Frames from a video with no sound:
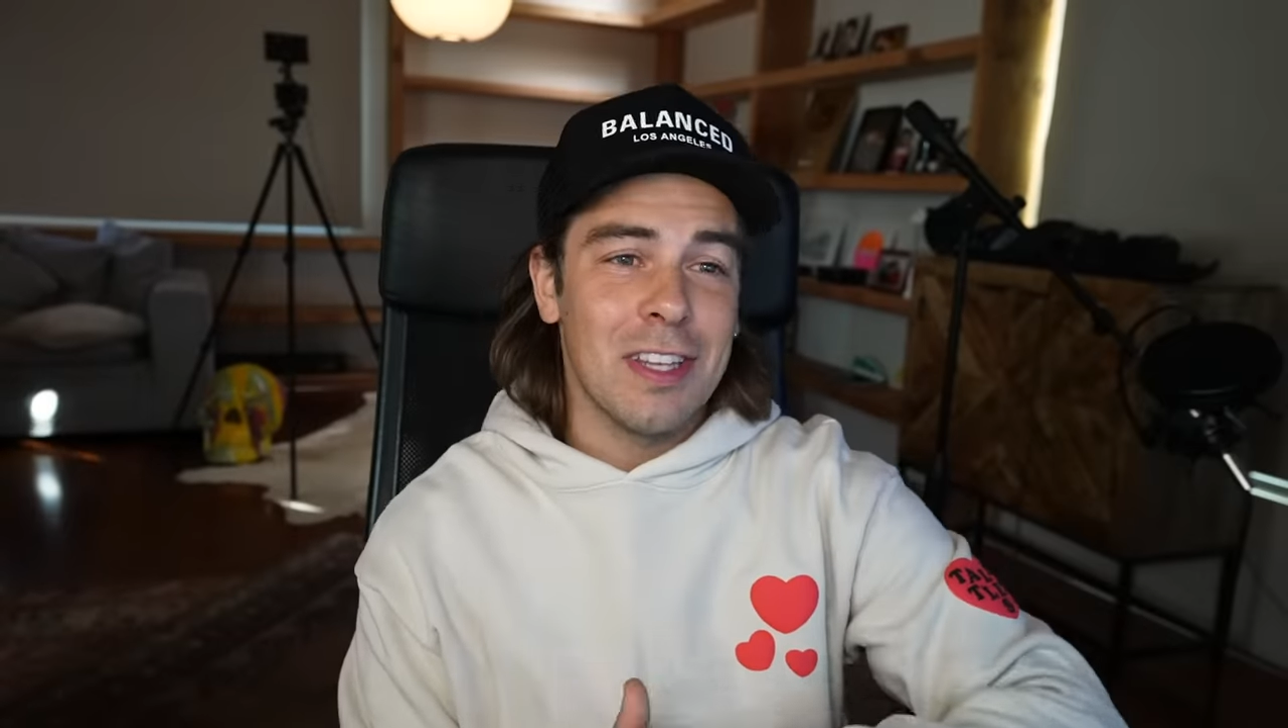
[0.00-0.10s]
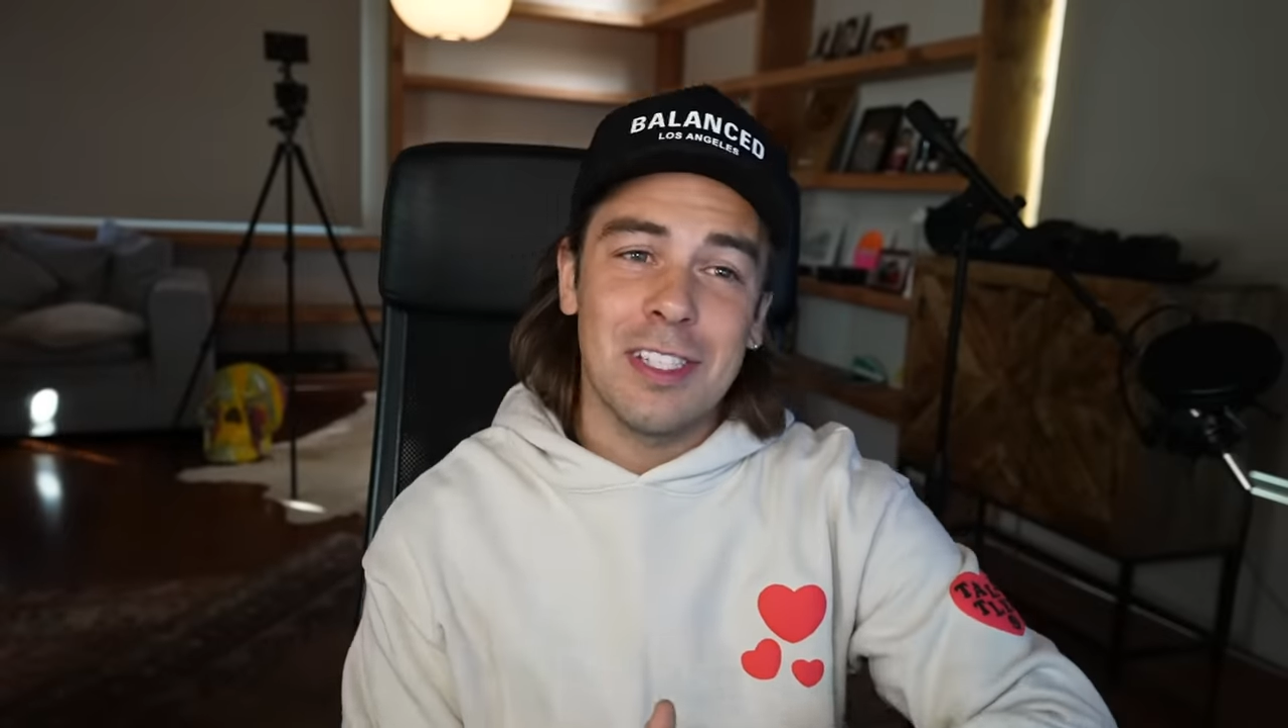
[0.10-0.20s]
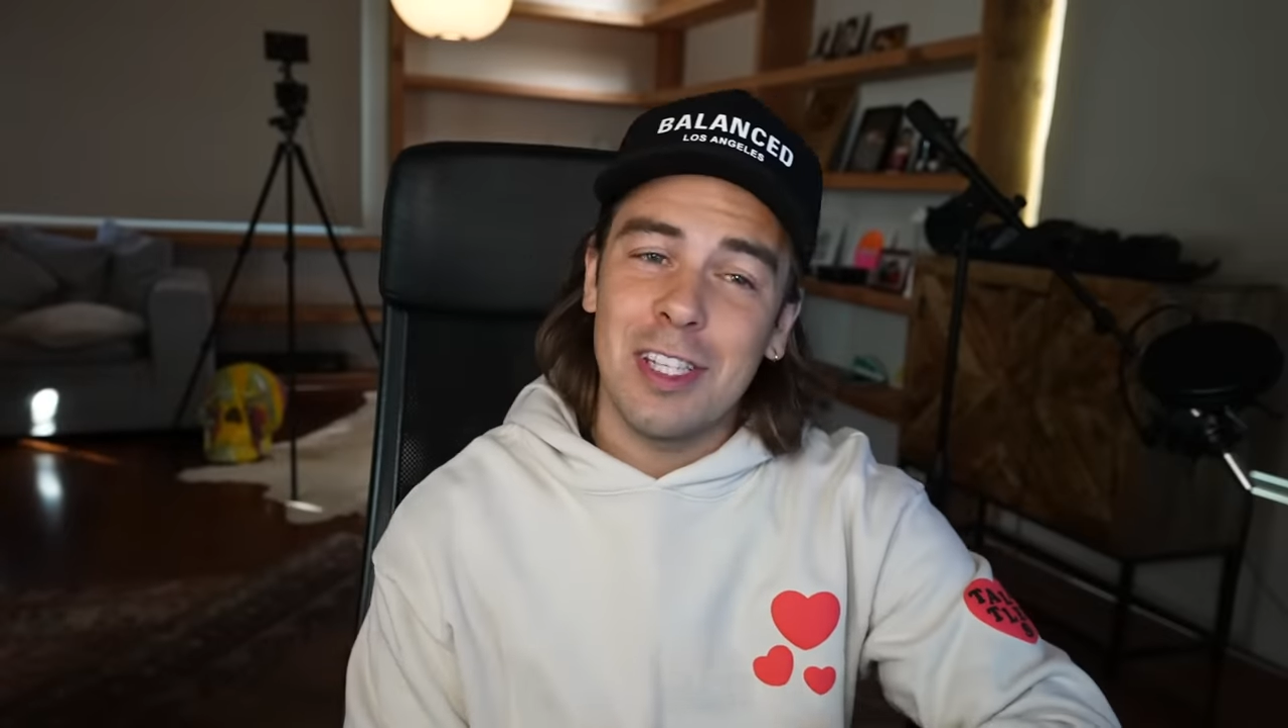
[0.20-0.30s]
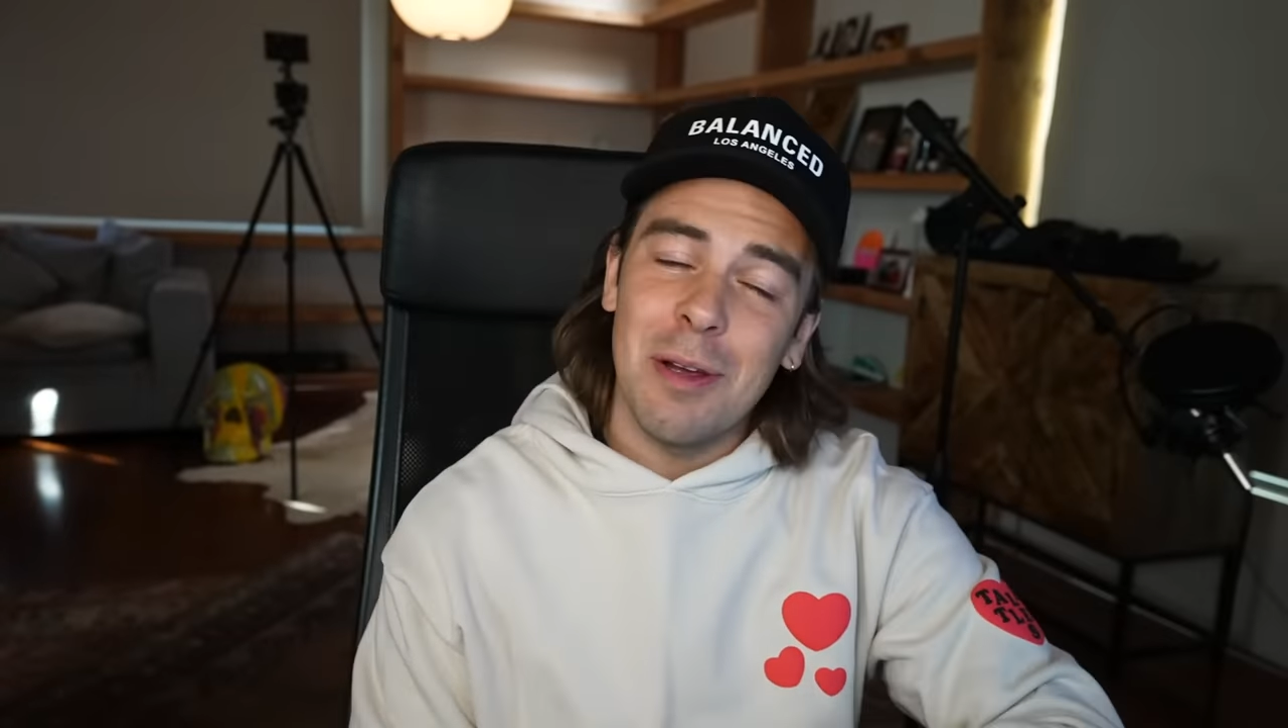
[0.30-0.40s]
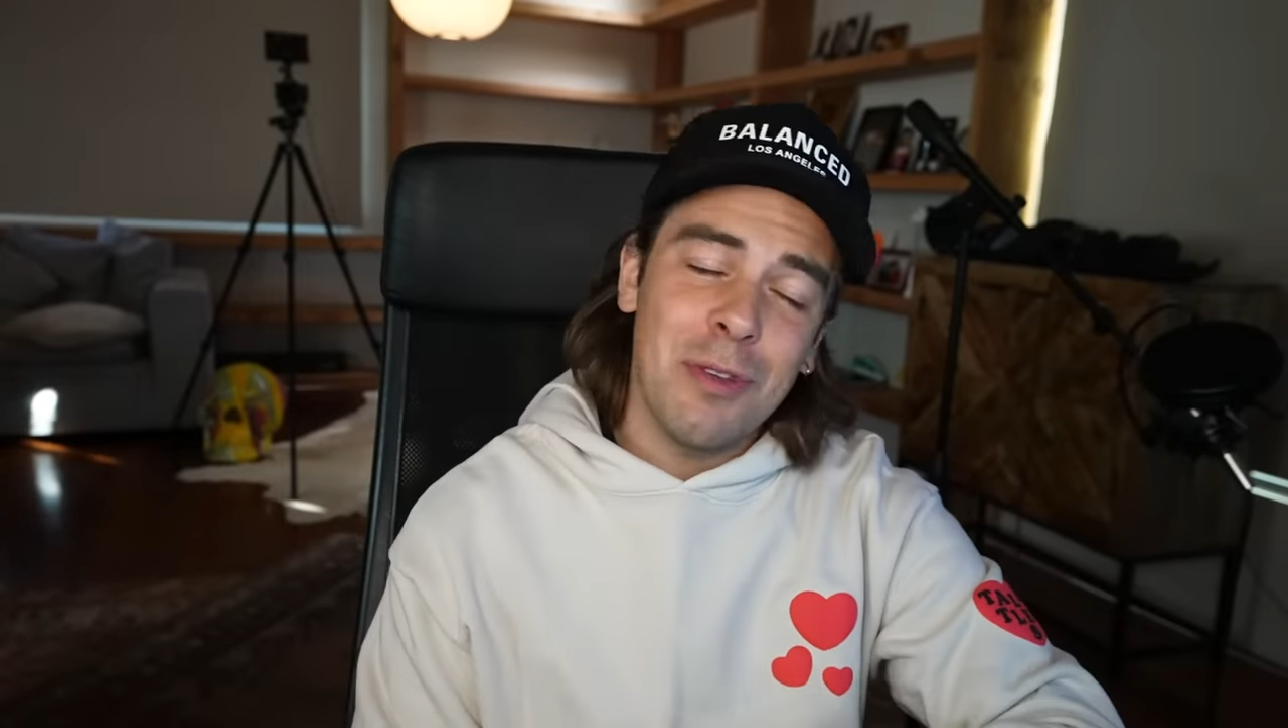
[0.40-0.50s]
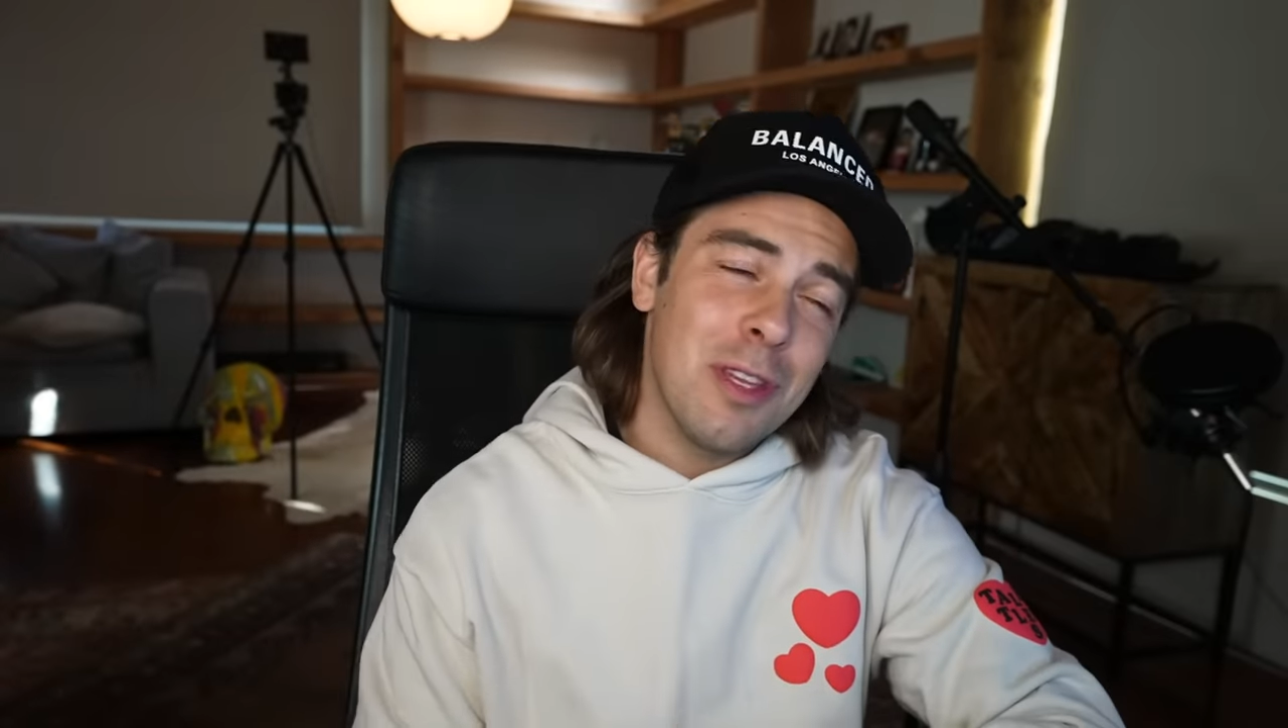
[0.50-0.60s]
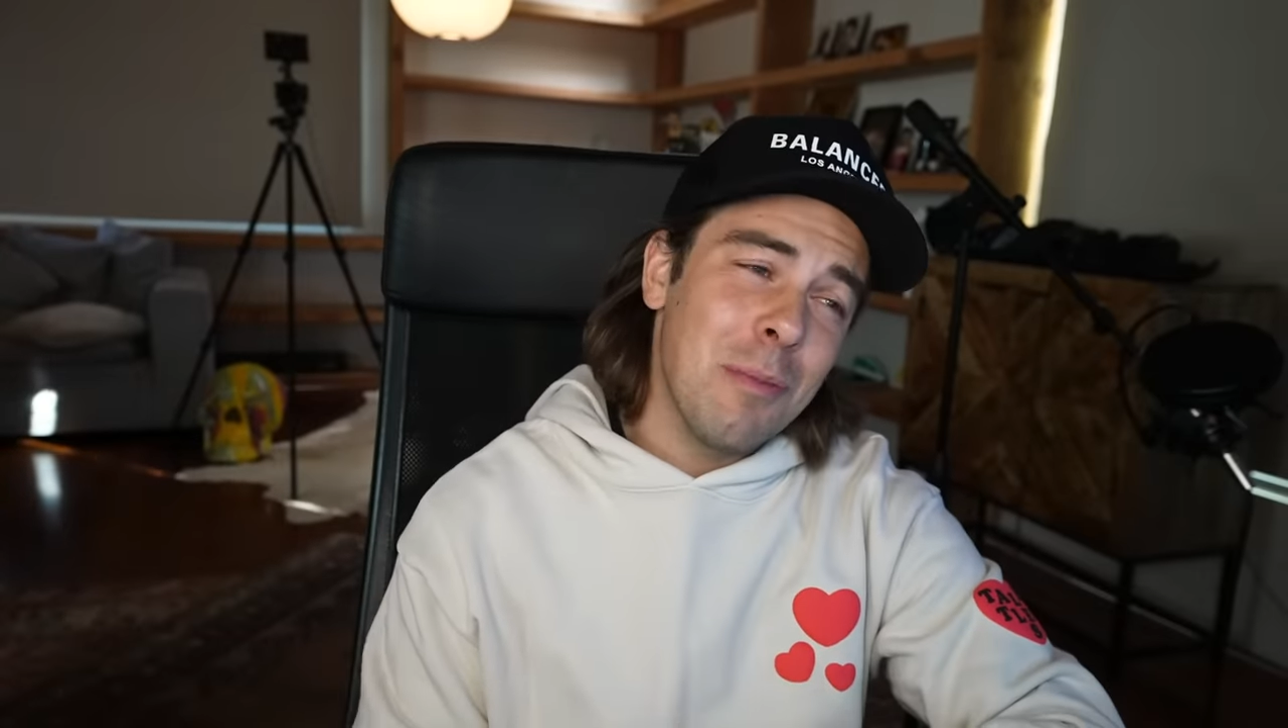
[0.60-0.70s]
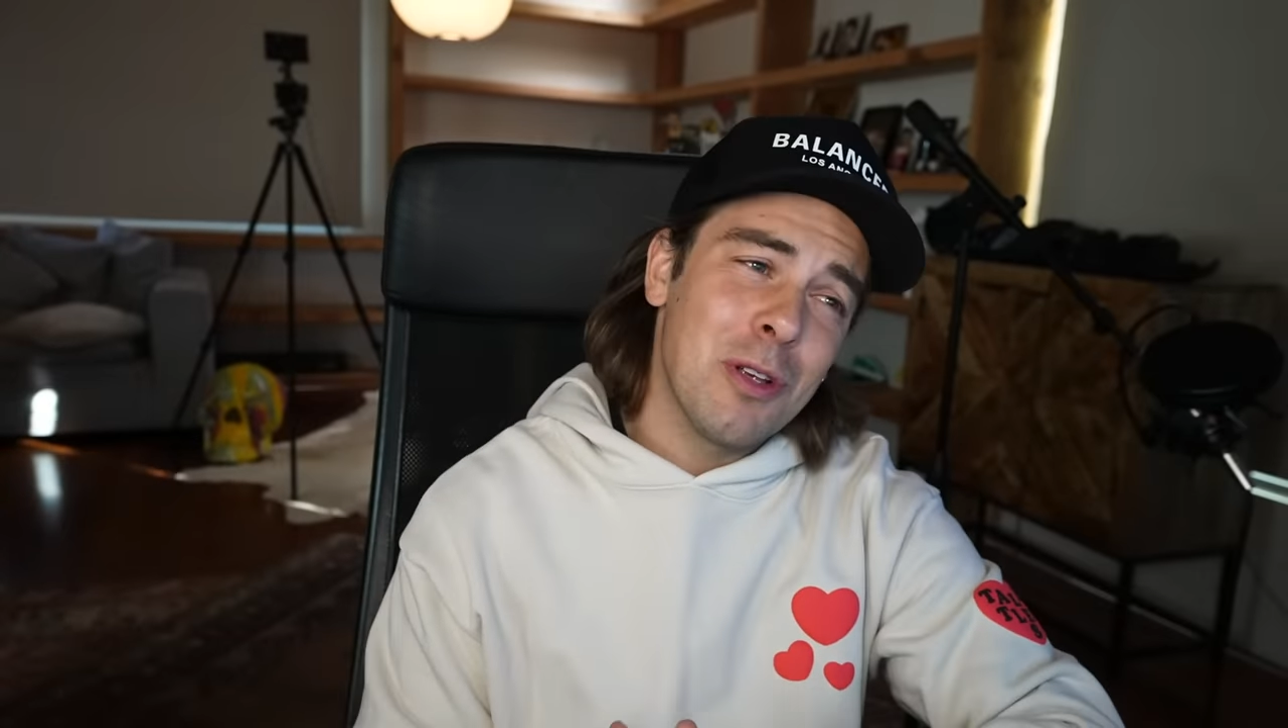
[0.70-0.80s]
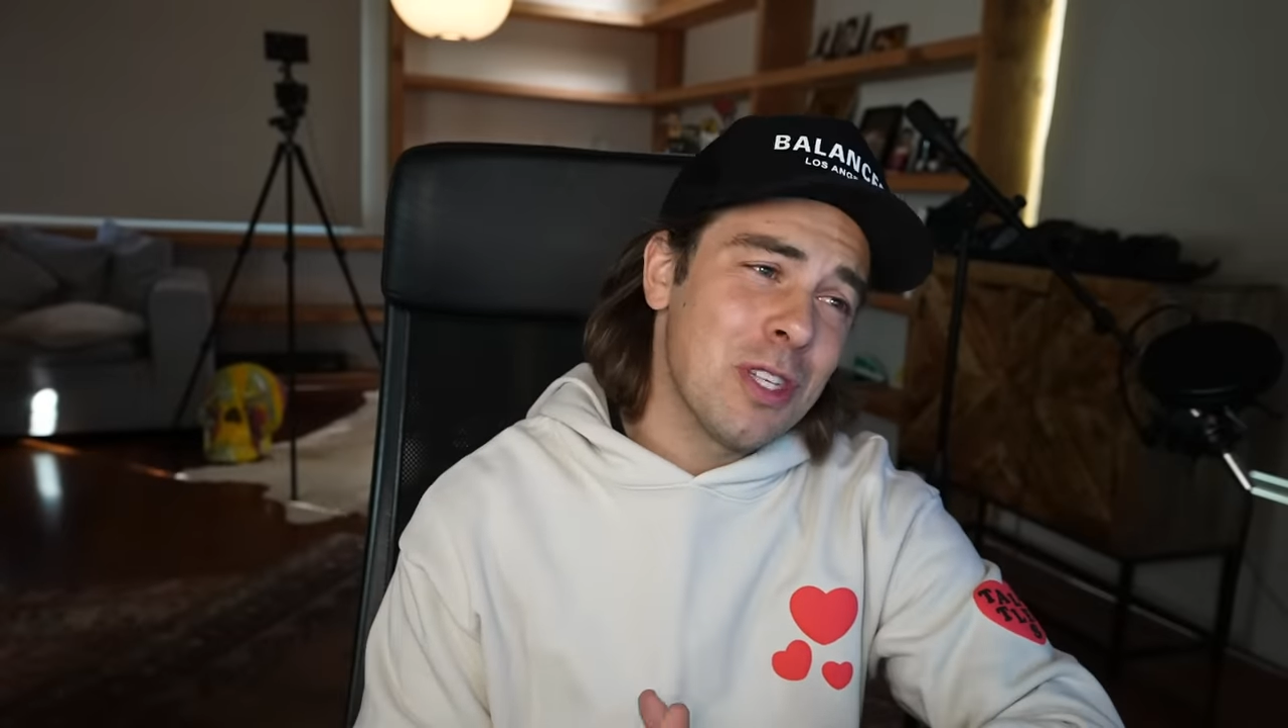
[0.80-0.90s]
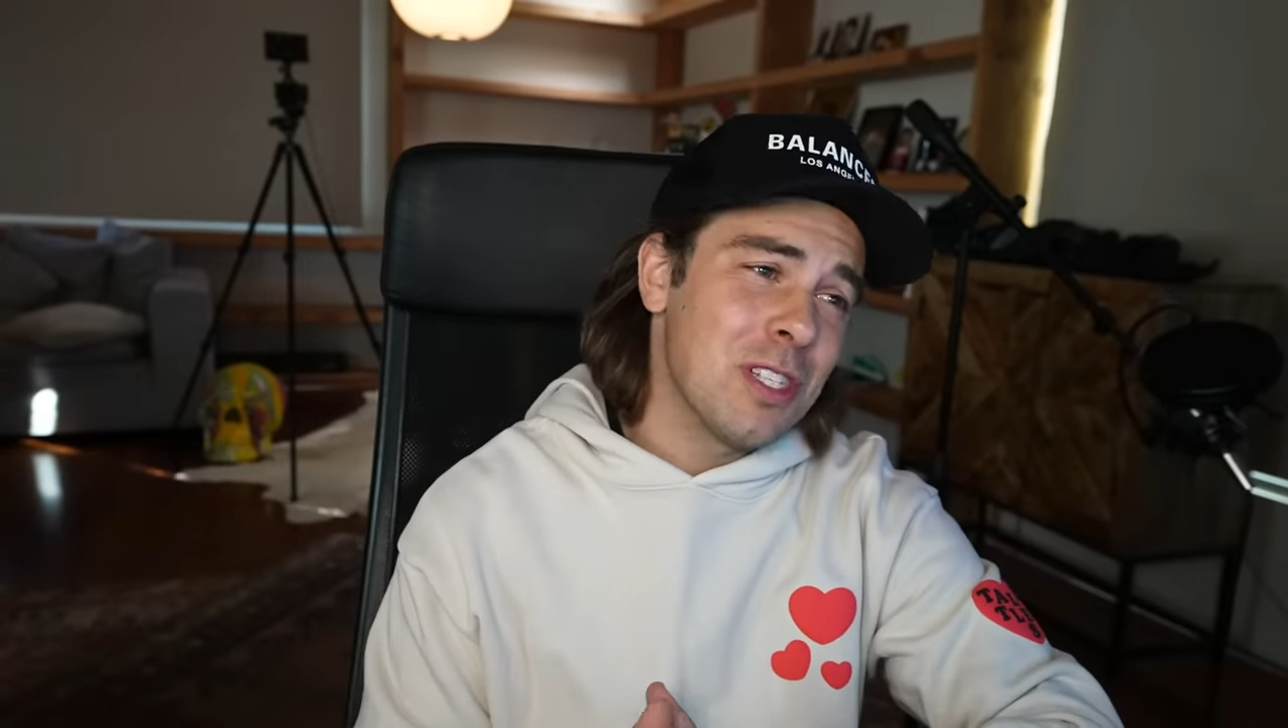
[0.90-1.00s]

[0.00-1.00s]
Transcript: most of